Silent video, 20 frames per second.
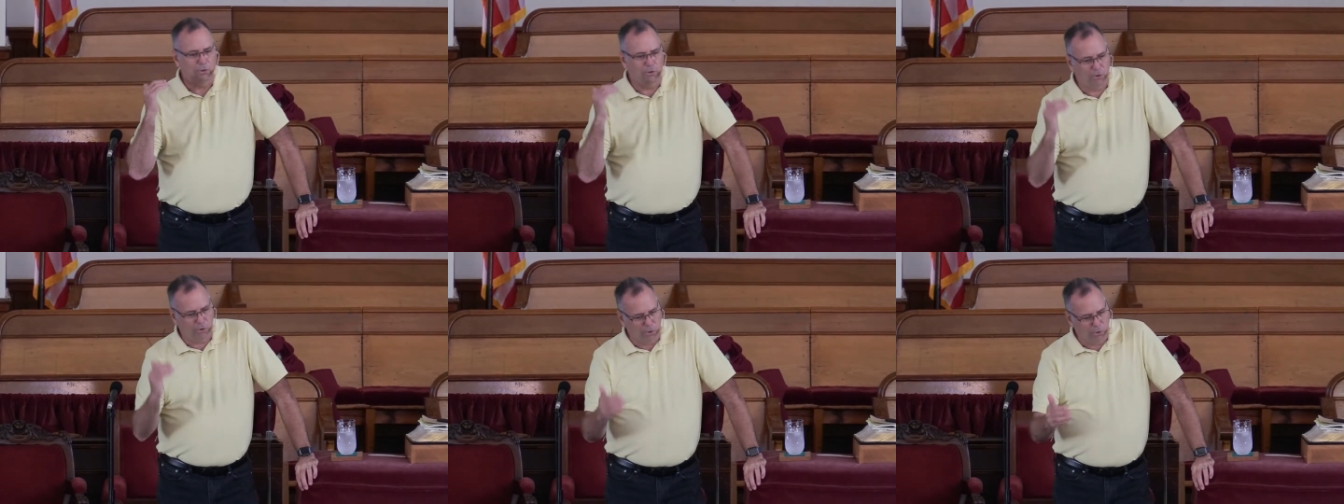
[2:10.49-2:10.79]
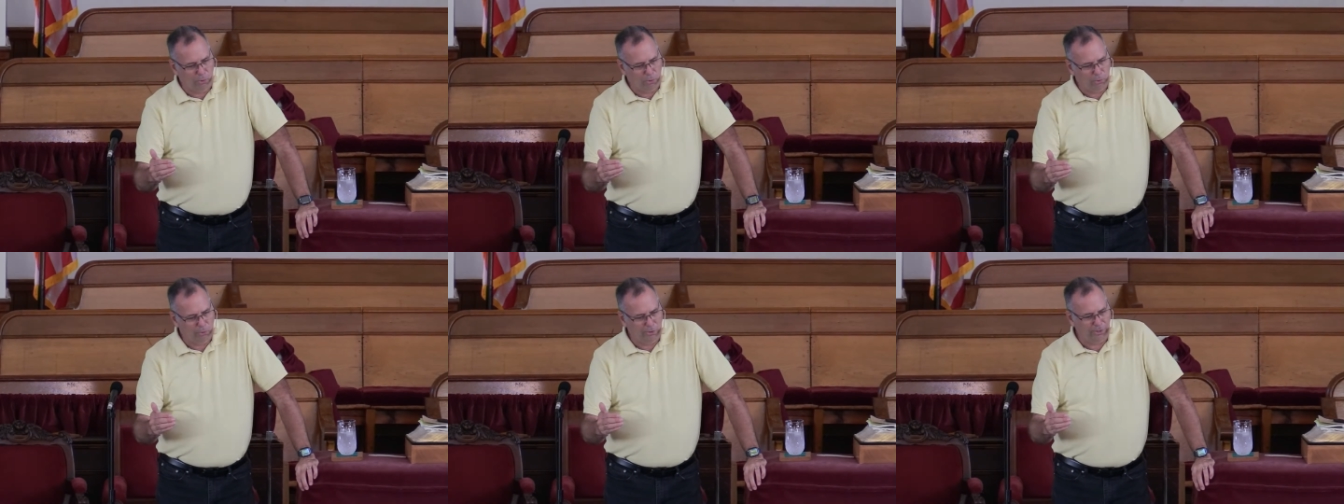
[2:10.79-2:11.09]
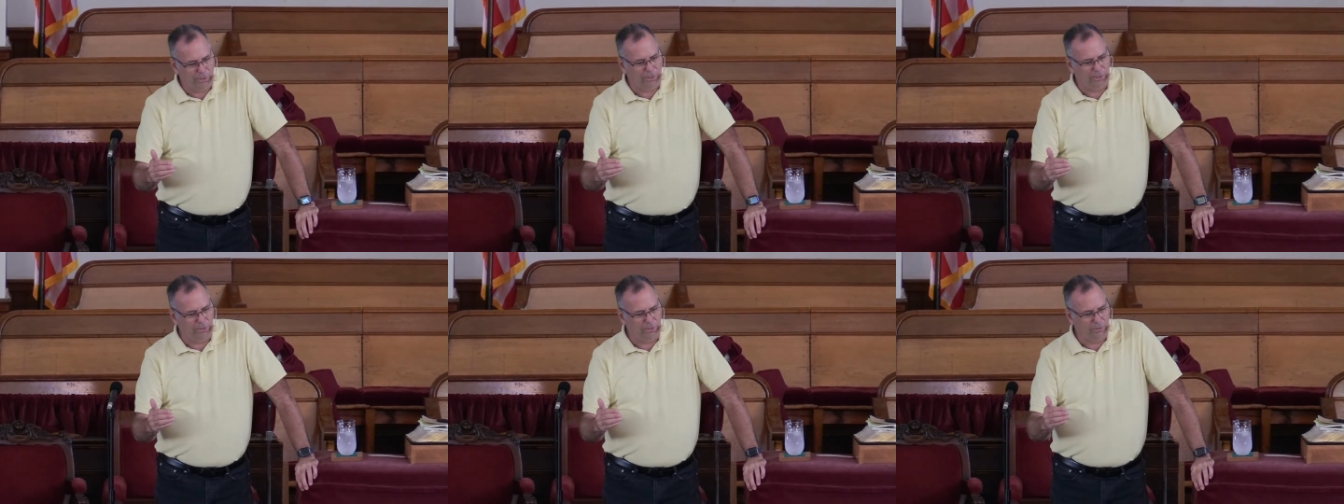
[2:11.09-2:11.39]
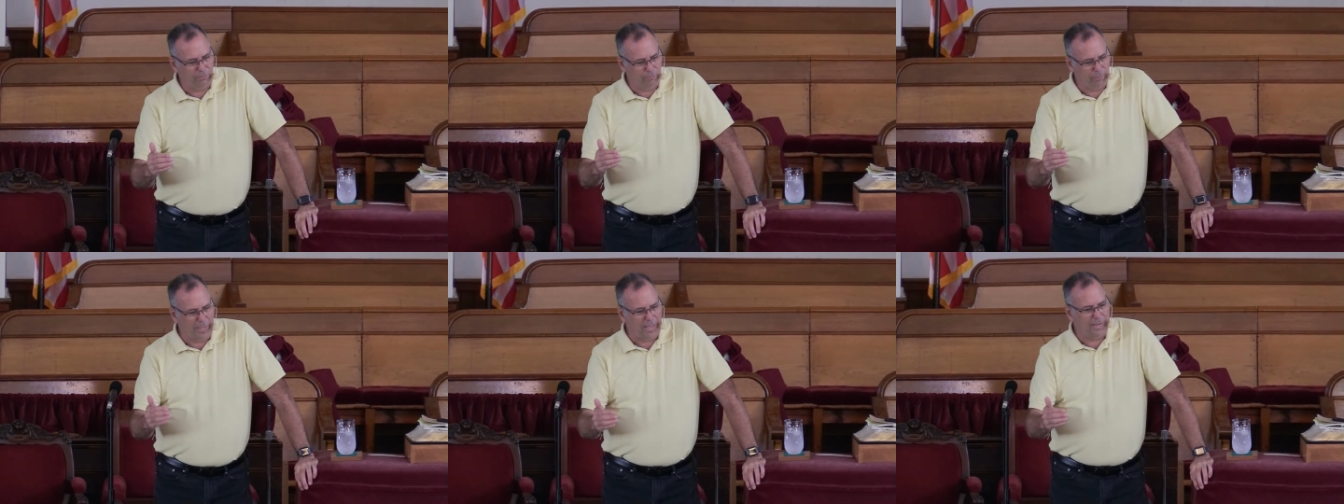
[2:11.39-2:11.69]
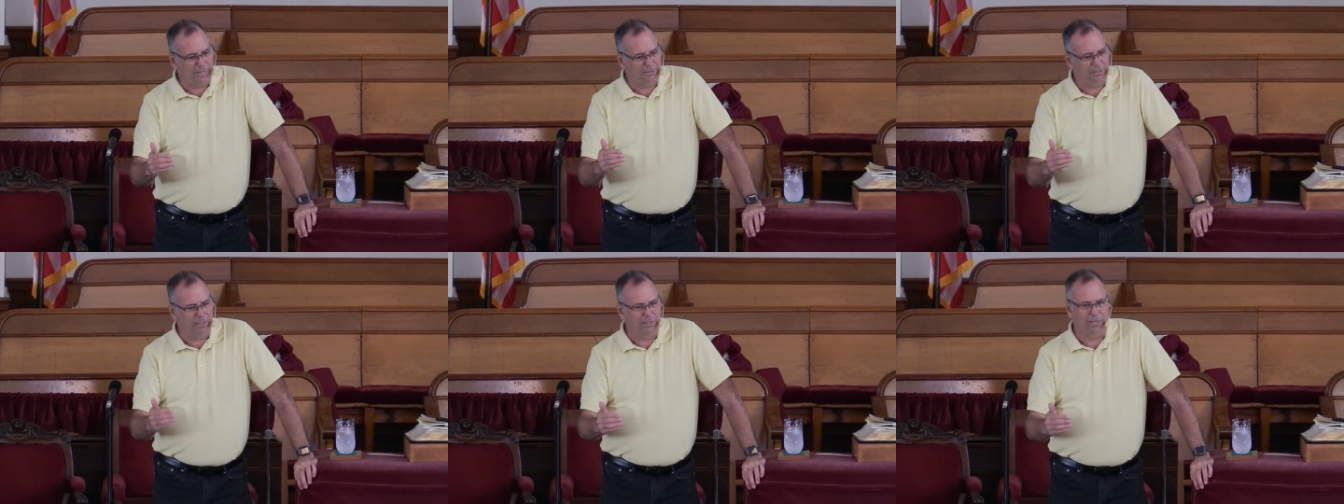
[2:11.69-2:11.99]
Go to it,
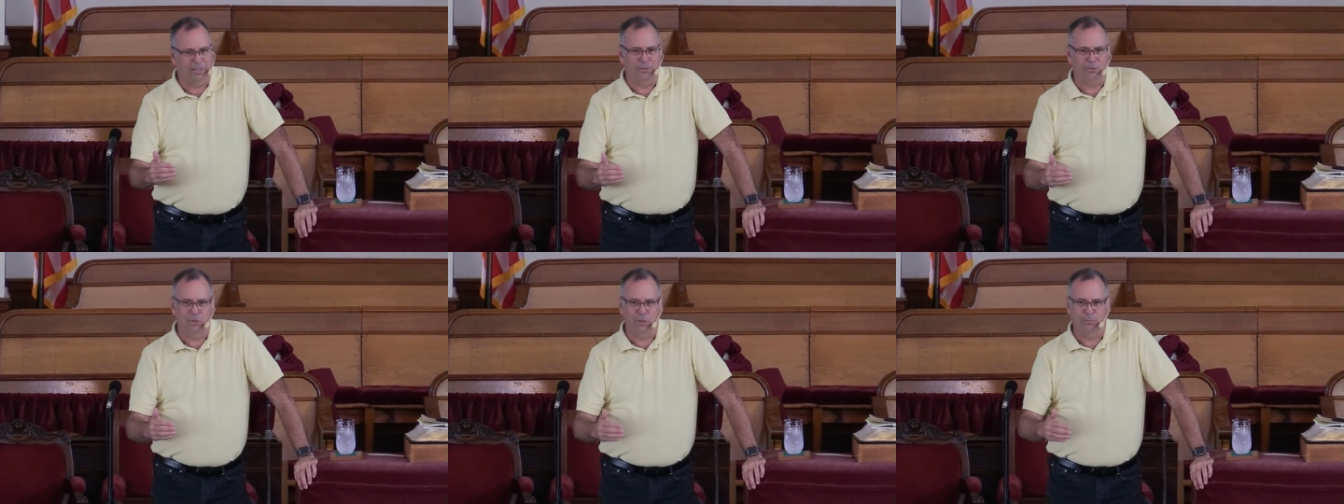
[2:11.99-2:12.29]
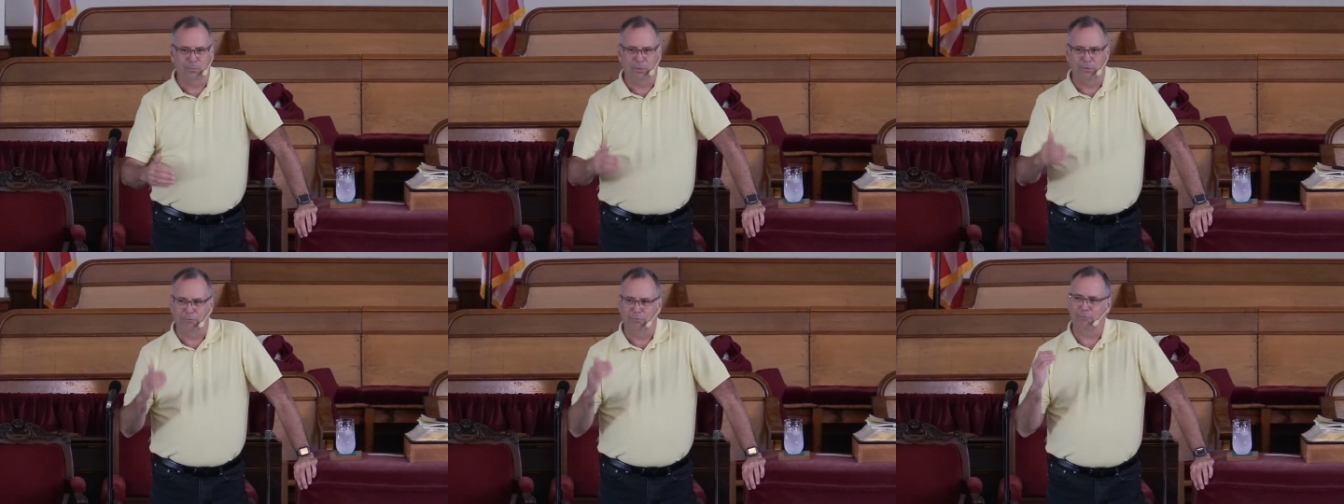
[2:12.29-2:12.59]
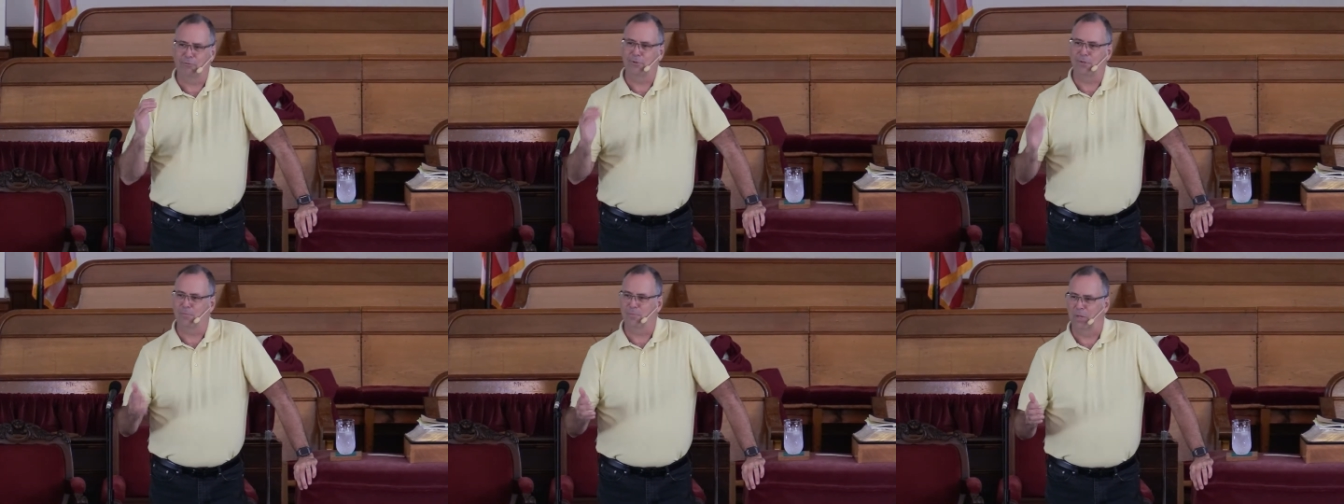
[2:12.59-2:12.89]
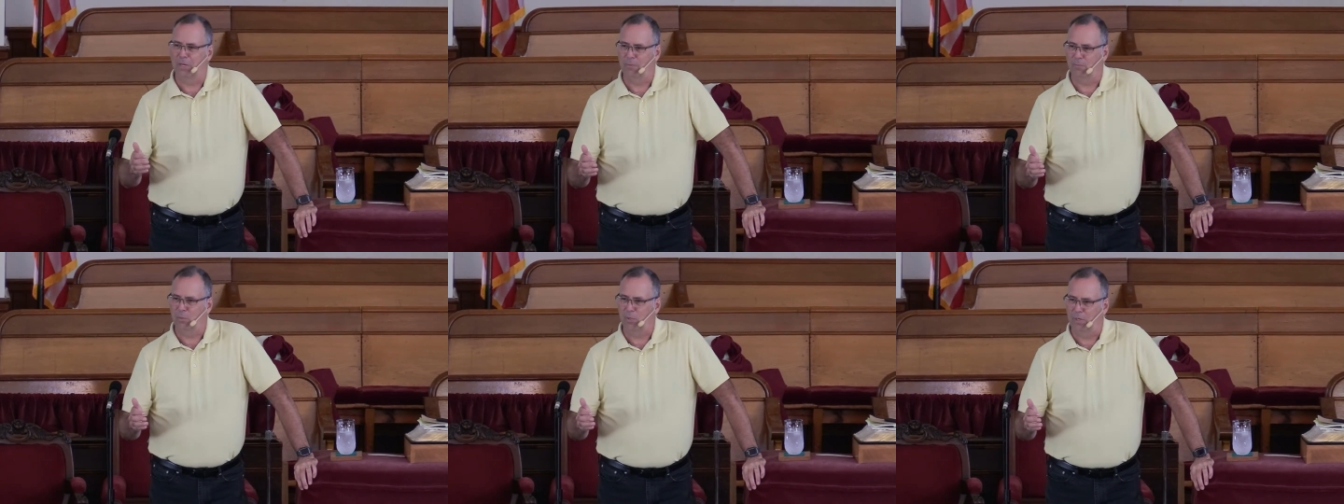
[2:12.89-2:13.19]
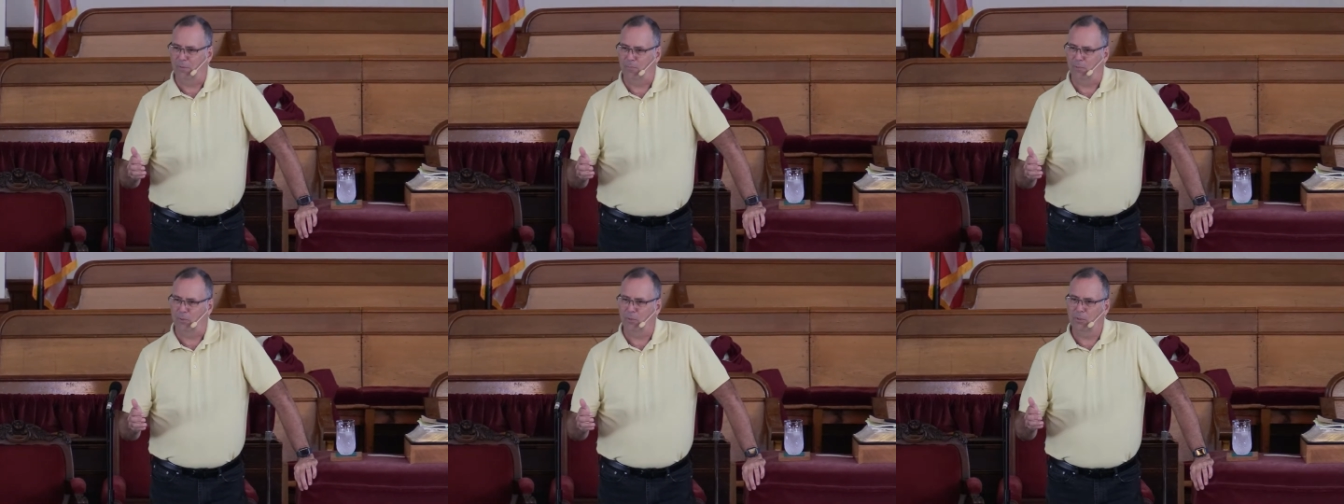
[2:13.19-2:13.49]
back to Egypt and free my
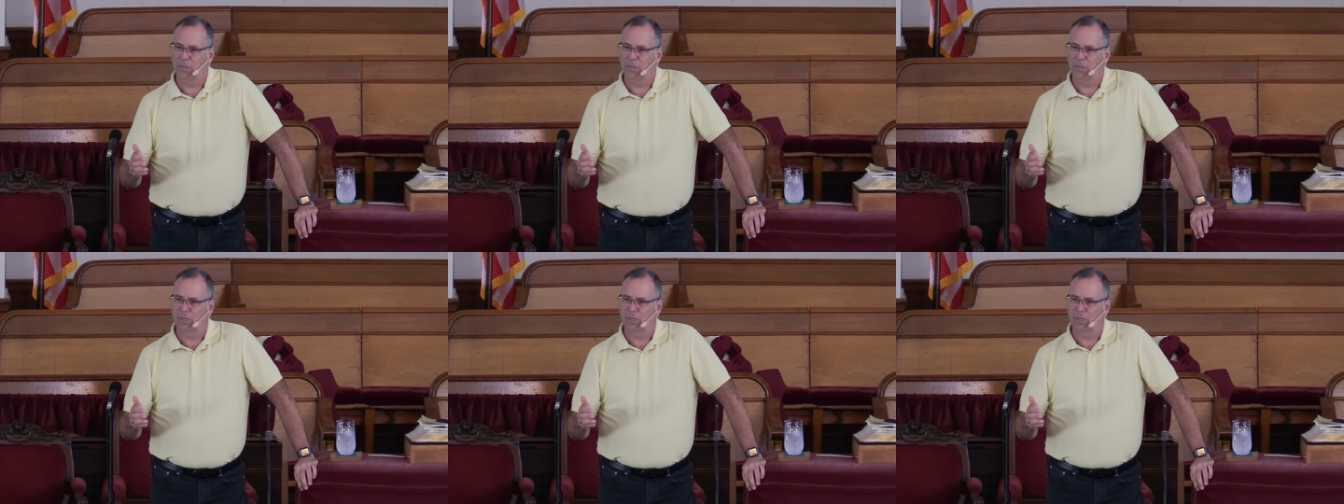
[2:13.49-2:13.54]
people.